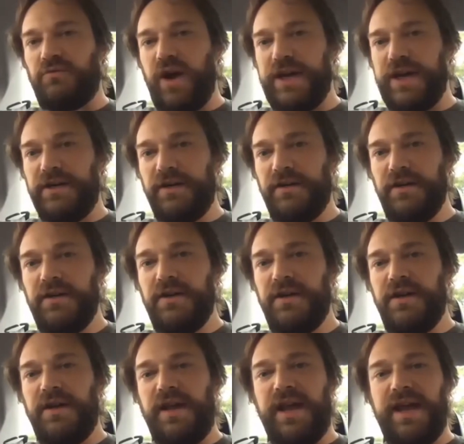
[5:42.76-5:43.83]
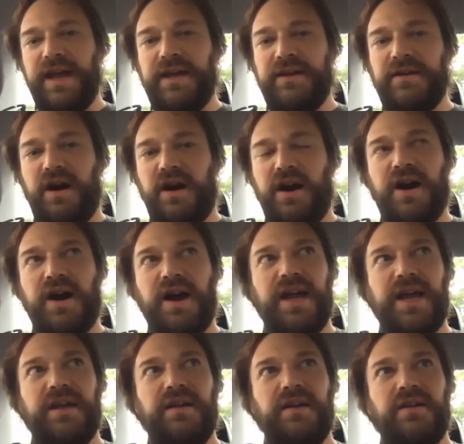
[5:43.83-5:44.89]
writer, and
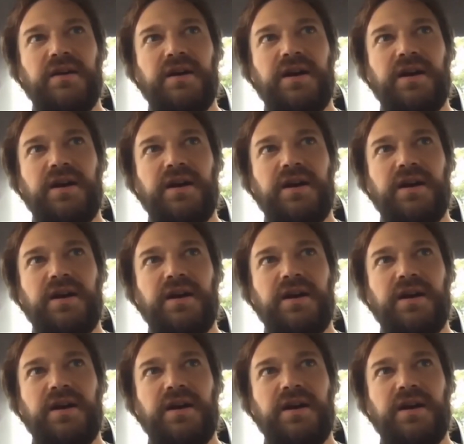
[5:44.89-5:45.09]
I